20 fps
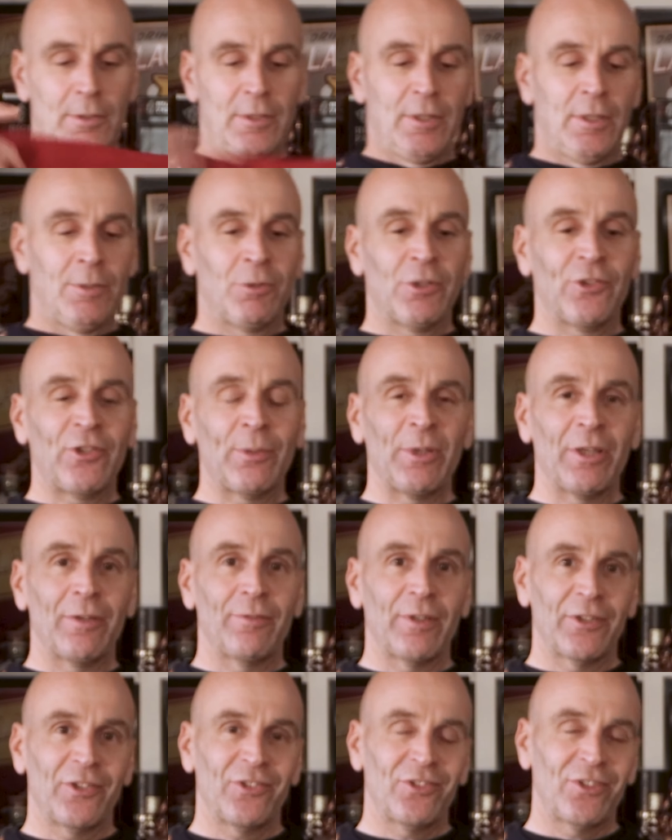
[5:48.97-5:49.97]
It was a bit
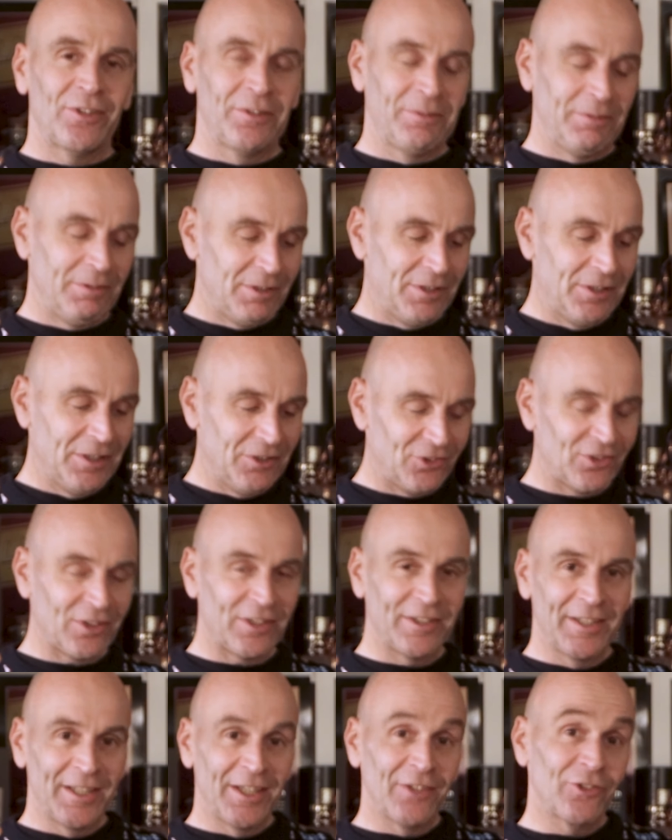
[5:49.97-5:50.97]
of a, it's
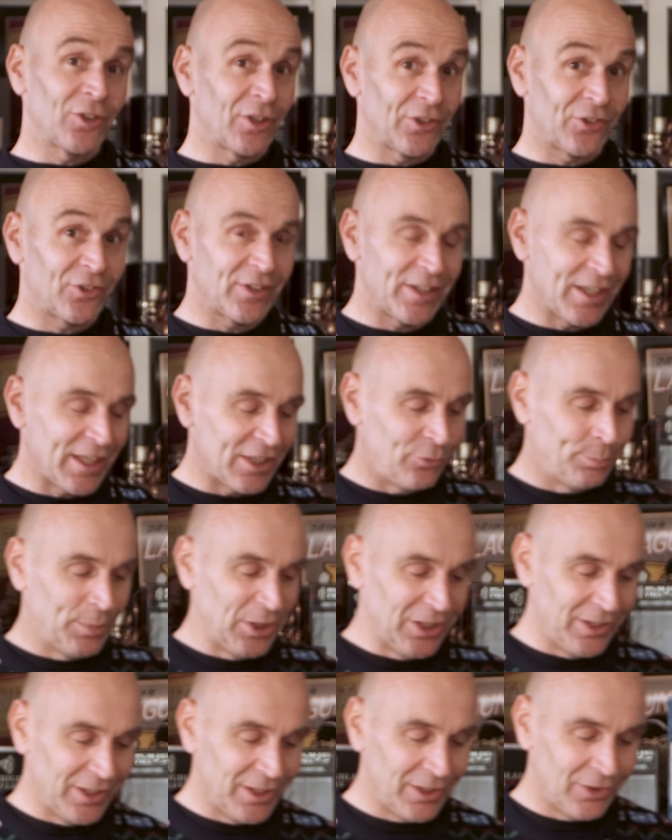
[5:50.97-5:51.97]
not
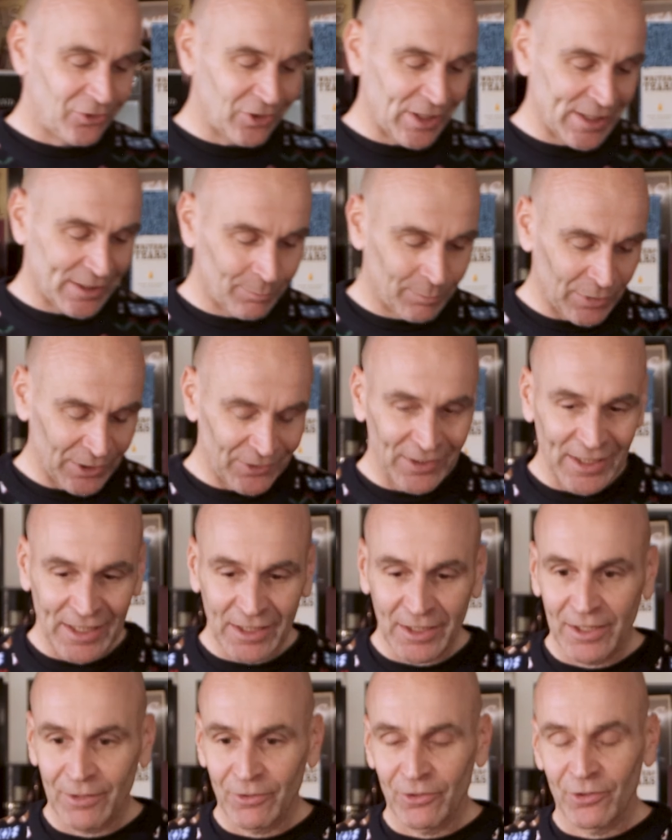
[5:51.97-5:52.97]
SBD, silent but
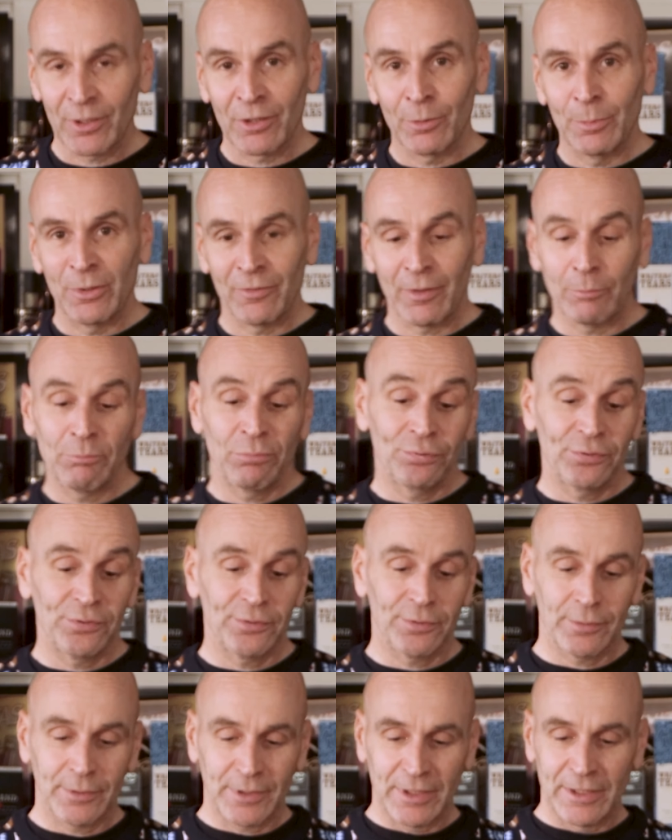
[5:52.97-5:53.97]
deadly, it was a little bit of a
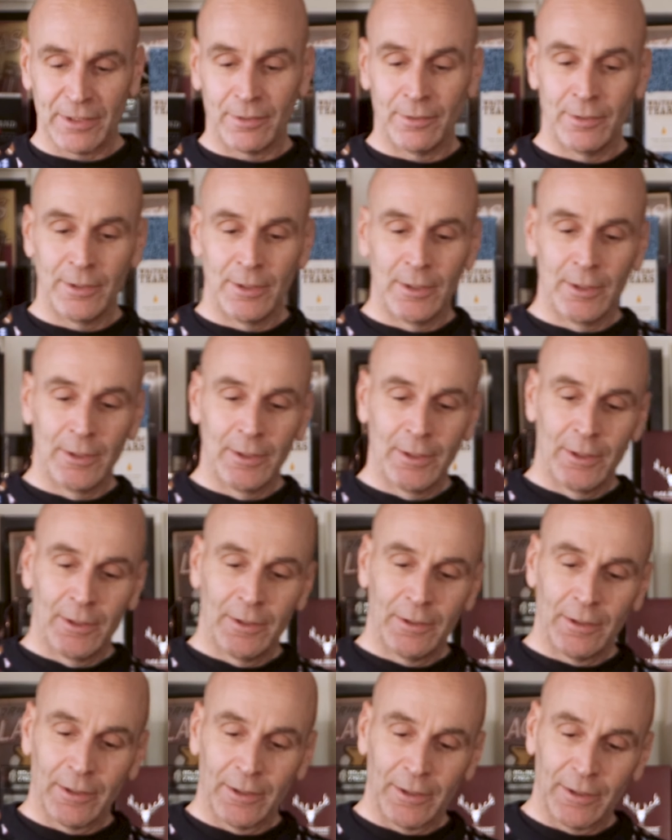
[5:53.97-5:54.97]
there.
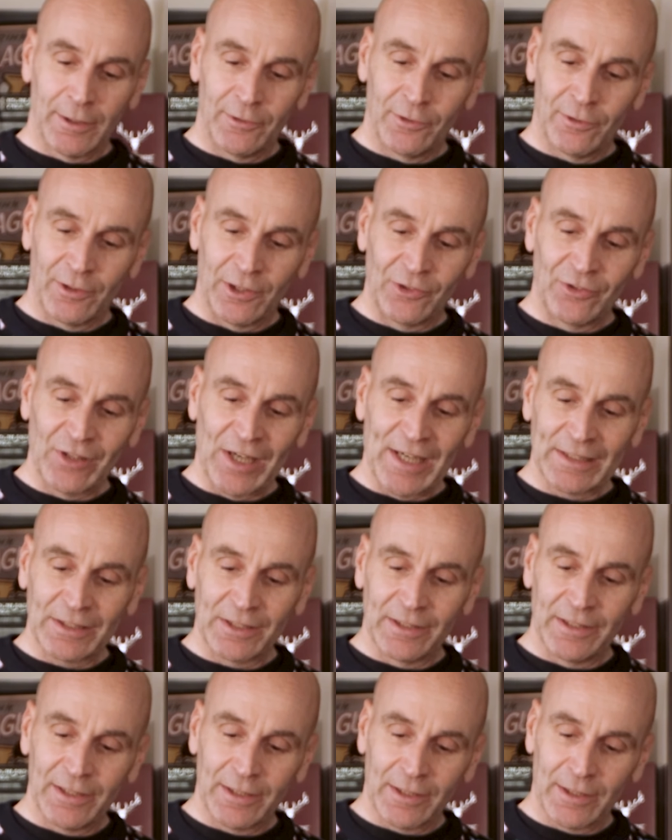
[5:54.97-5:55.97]
Not
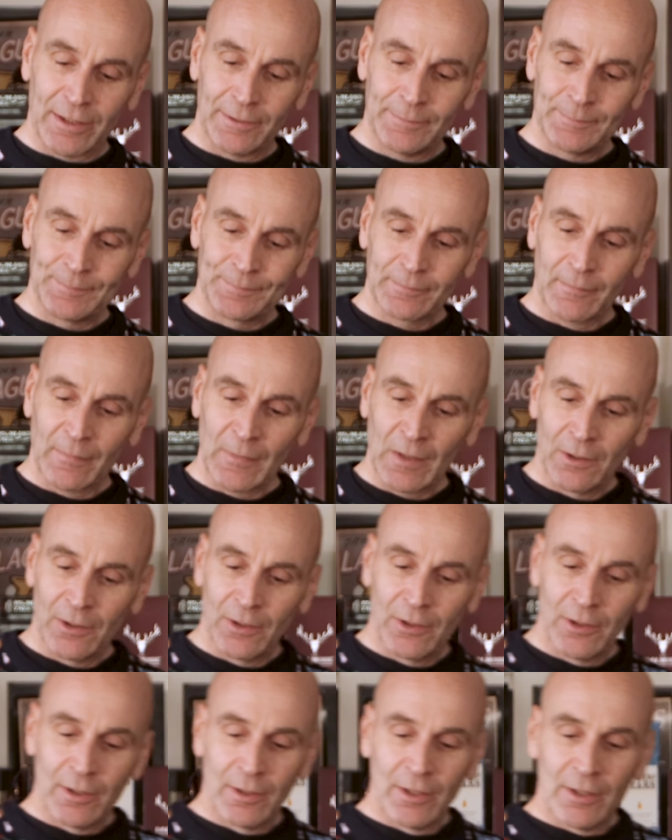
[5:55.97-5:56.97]
exactly
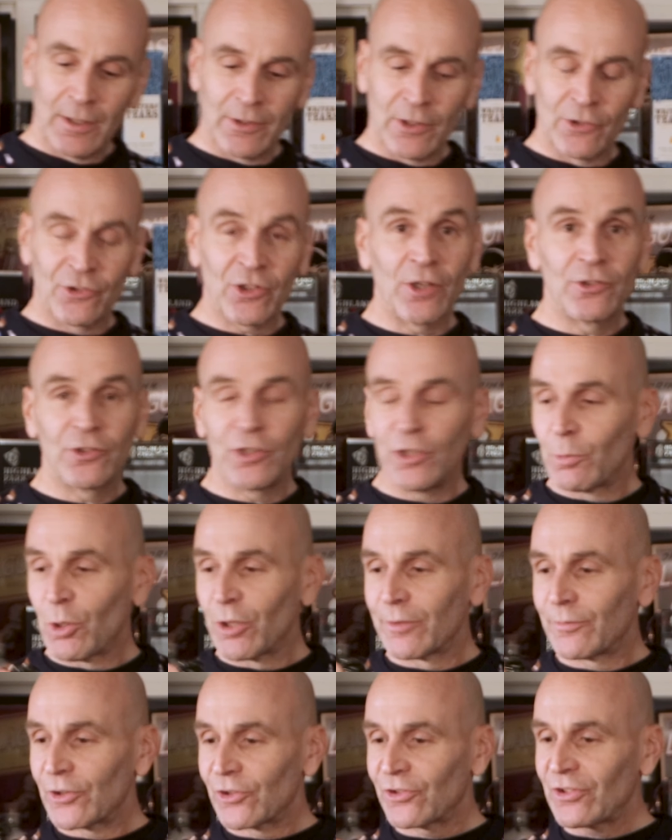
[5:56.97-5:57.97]
the sound that you
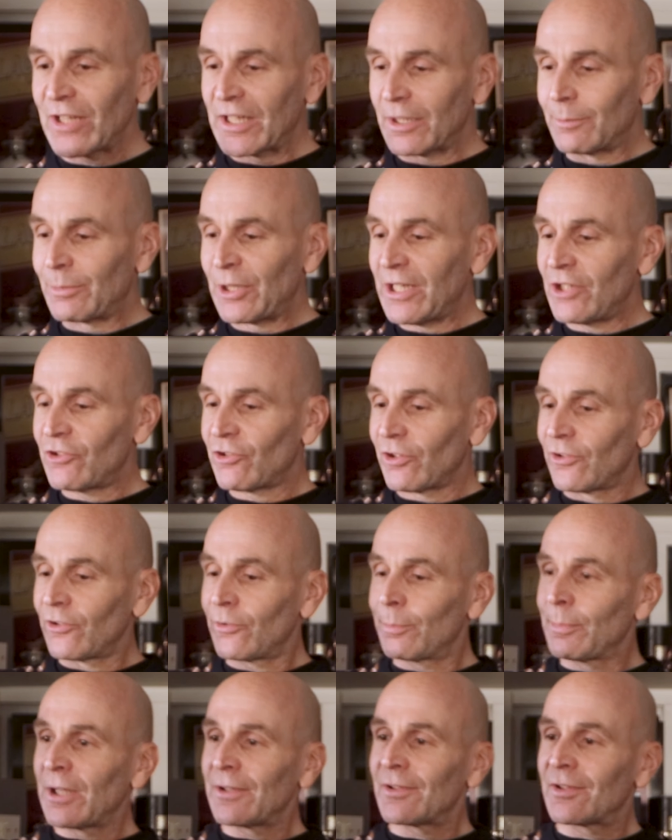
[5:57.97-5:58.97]
want for
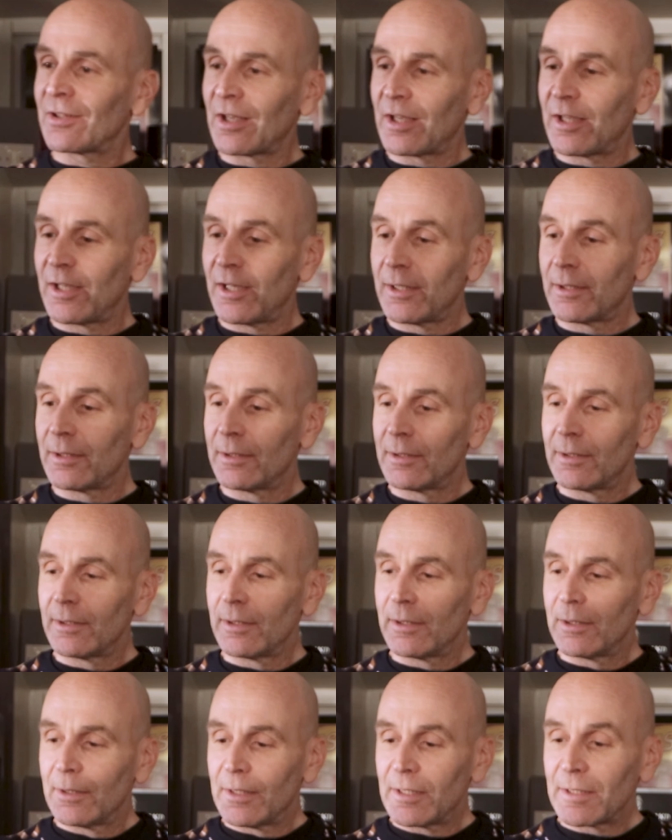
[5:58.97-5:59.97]
celebrations, but
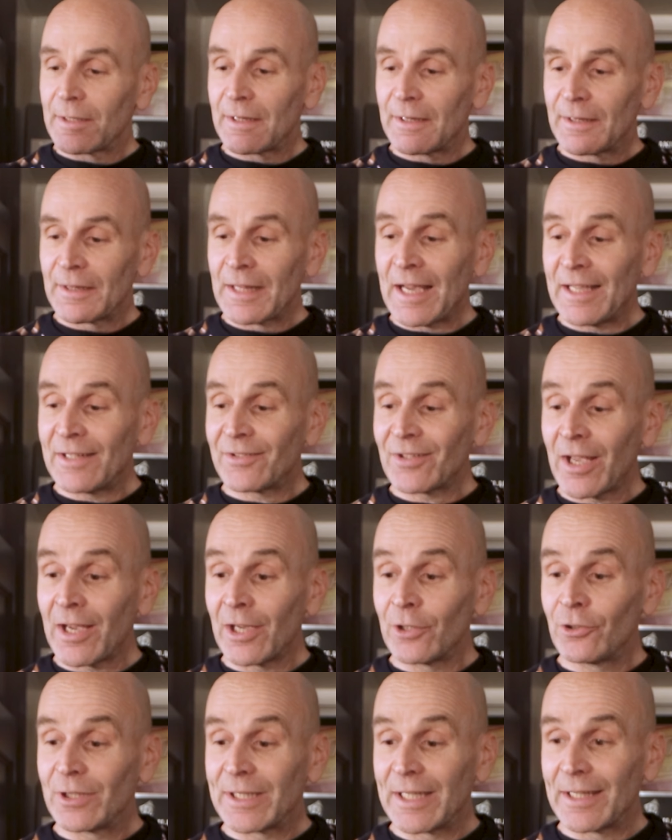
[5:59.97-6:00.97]
that is
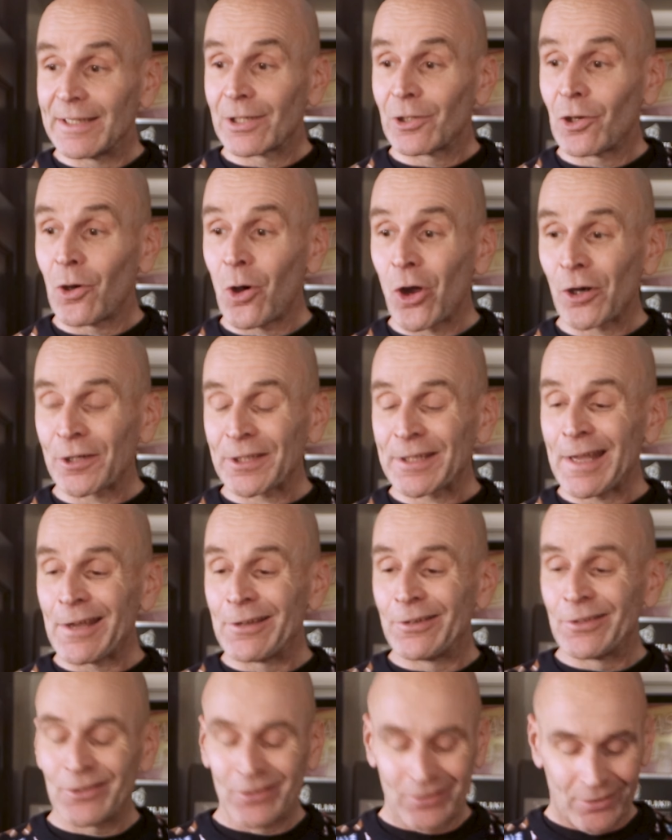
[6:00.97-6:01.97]
how you get the cork
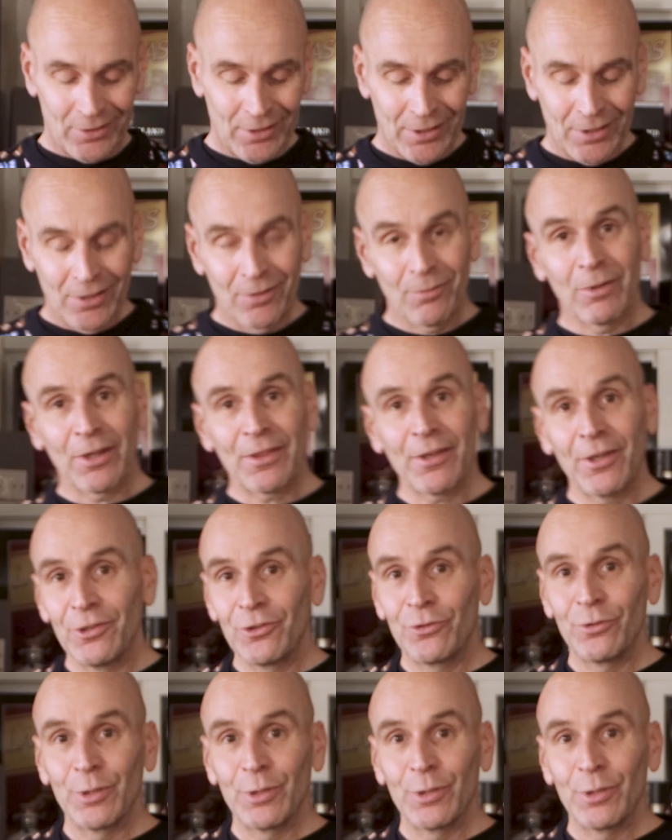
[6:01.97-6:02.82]
out without